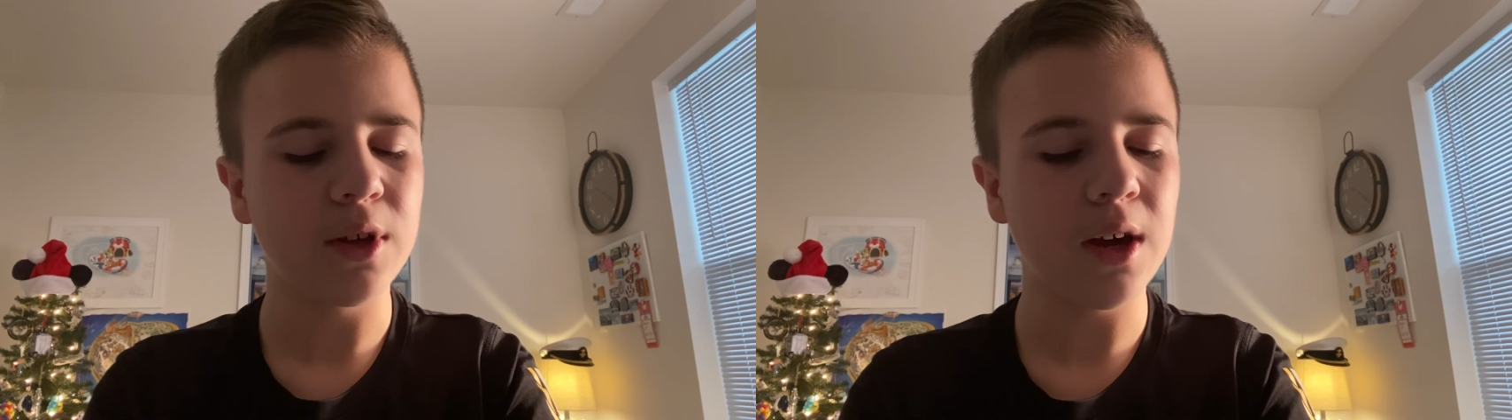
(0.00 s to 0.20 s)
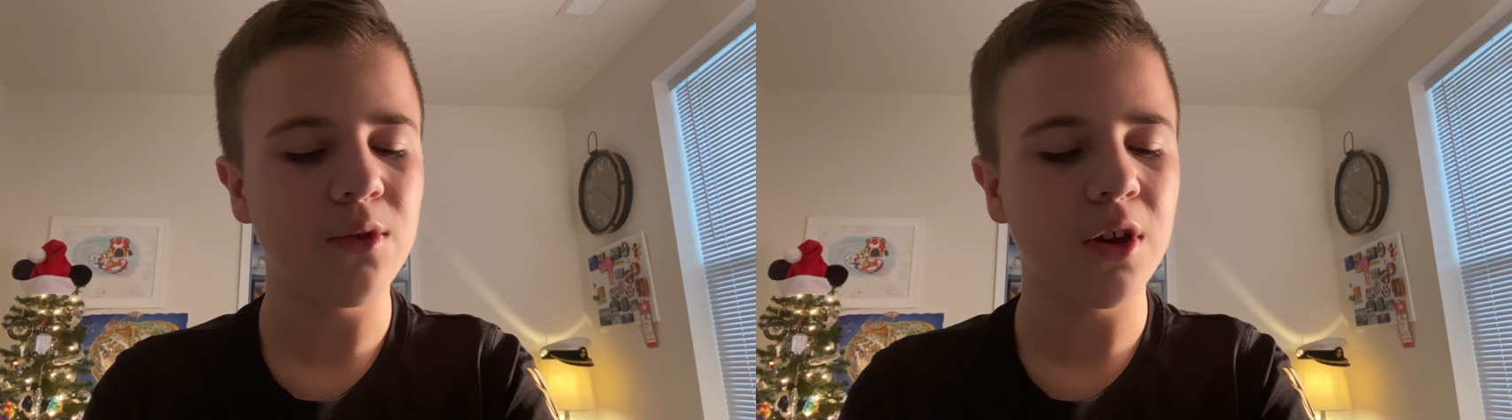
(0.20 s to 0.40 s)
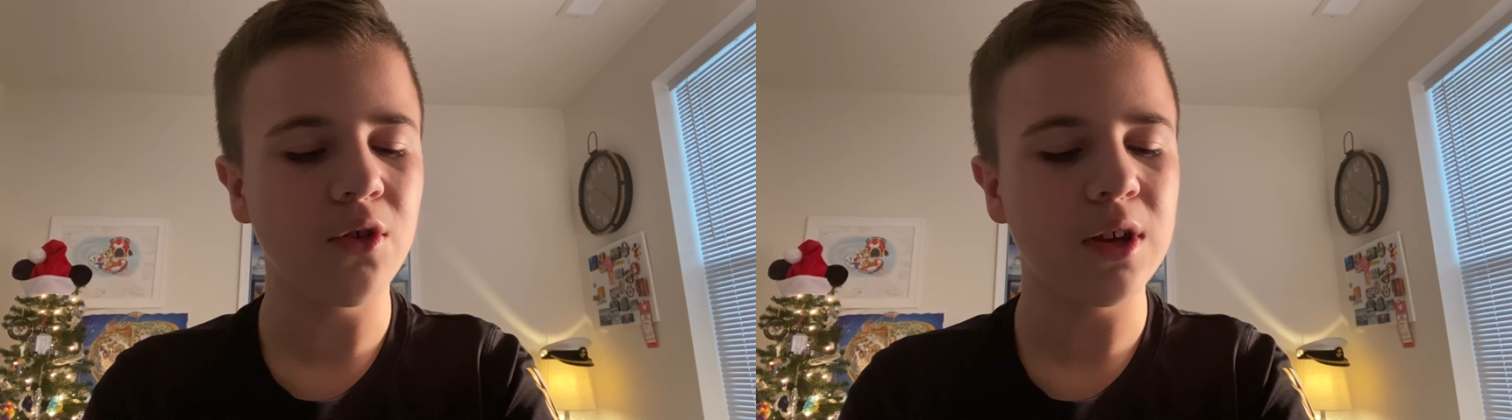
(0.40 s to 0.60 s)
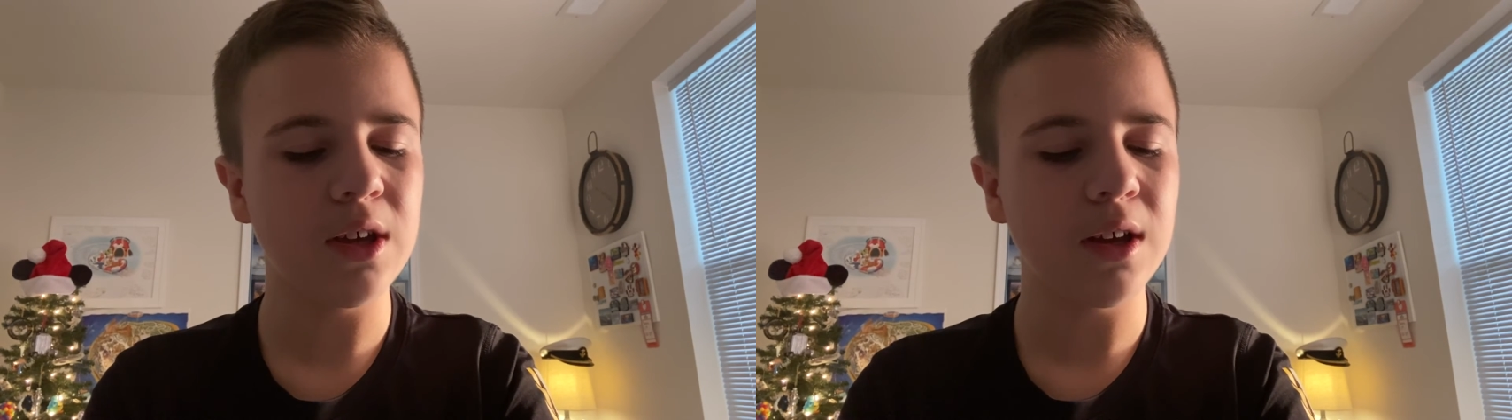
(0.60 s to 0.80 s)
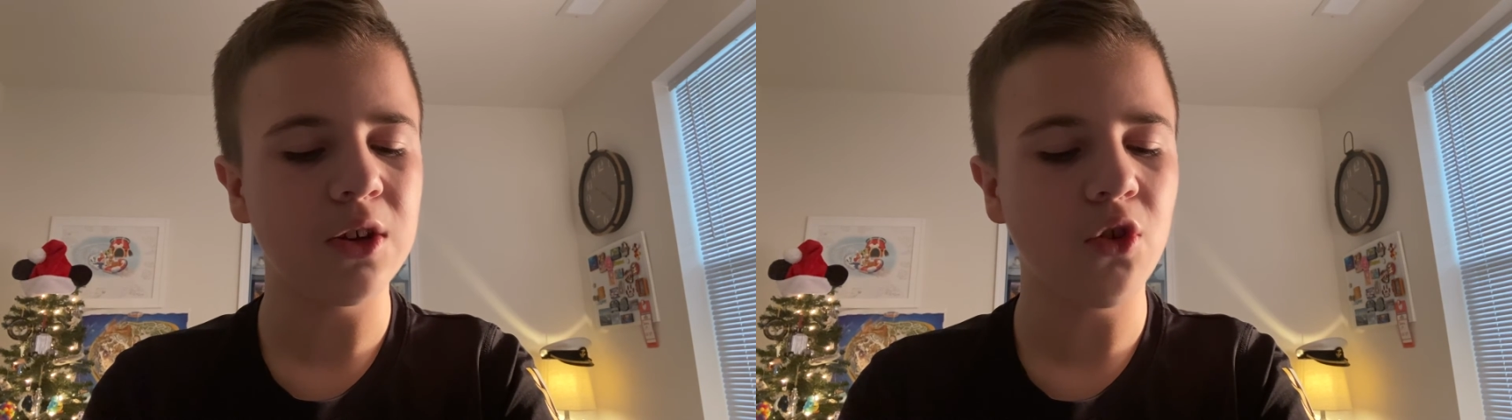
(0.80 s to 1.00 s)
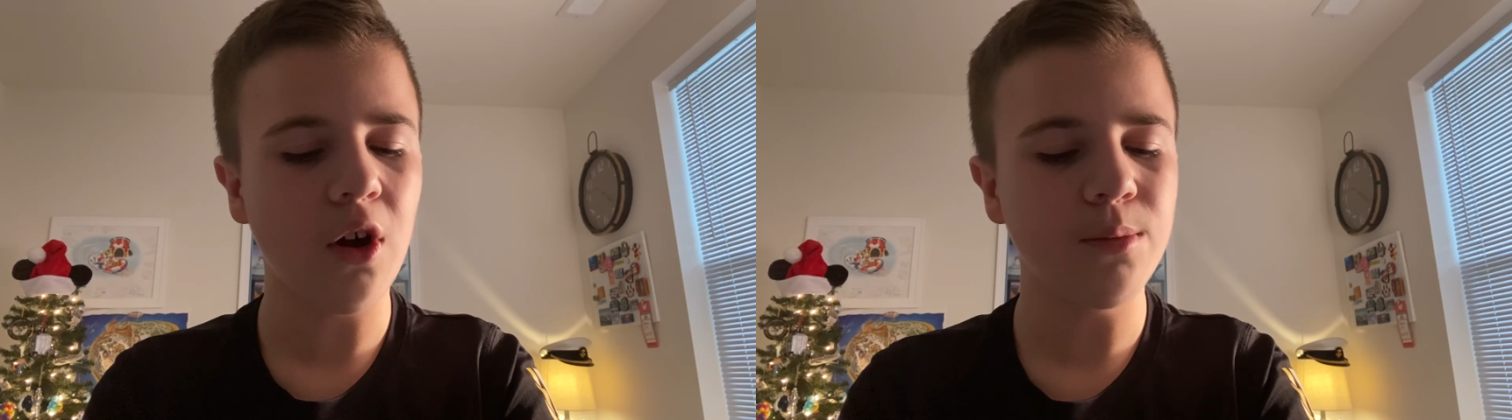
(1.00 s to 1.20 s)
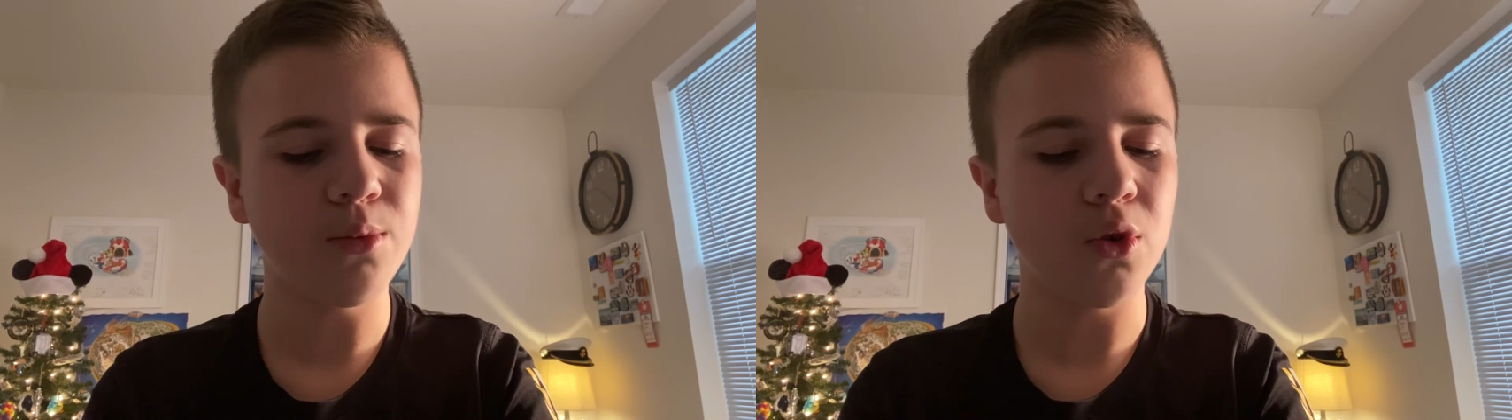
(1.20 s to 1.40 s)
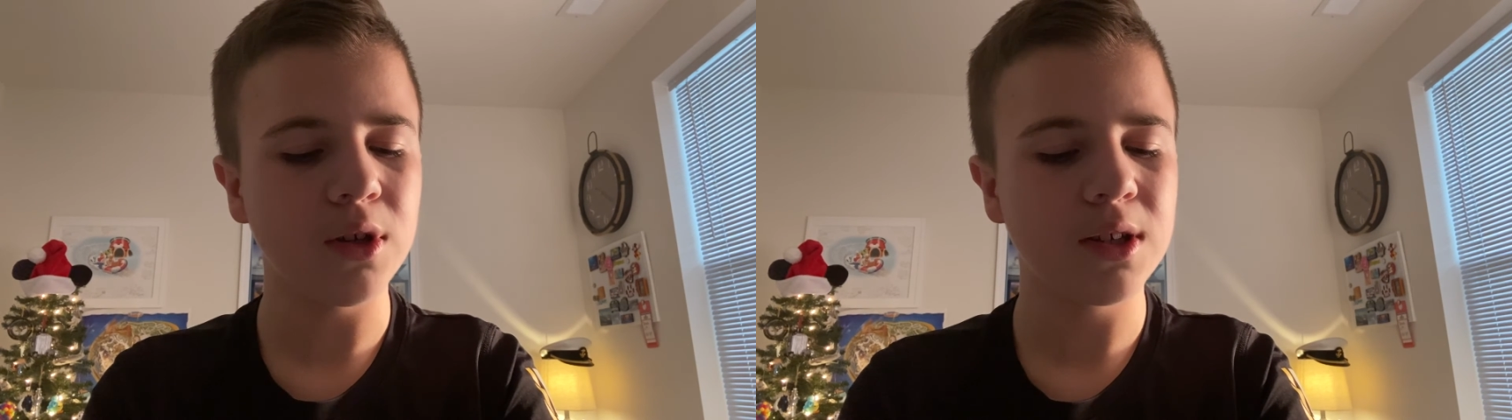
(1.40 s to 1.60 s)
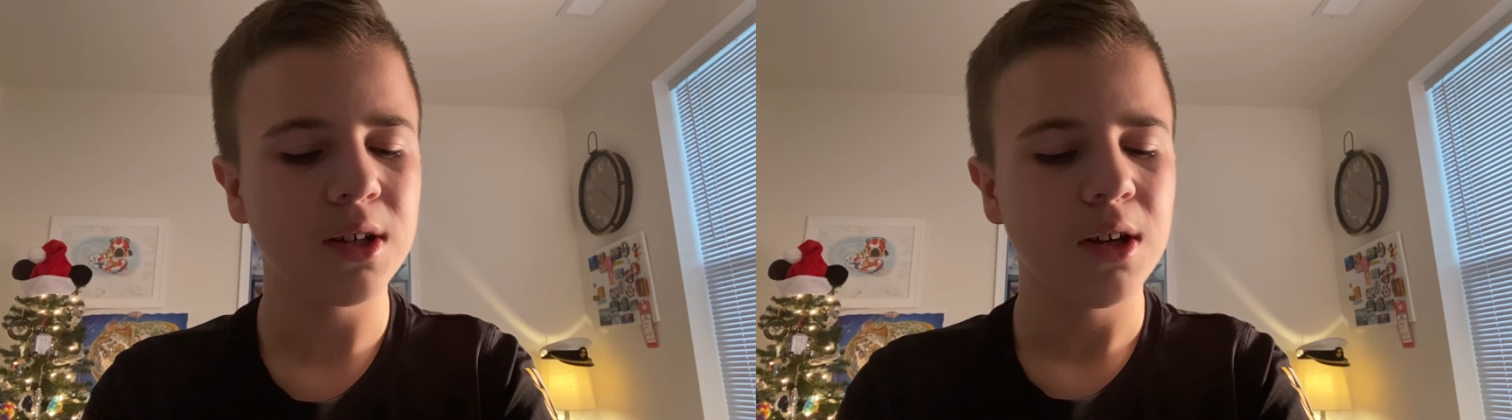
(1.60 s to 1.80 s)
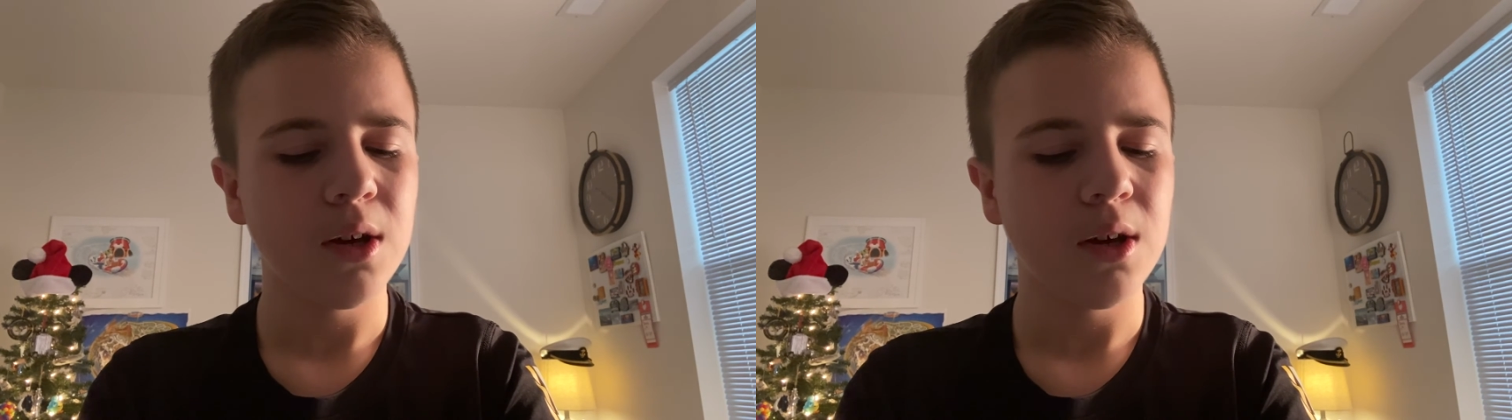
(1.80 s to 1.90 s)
karaoke and dartboards,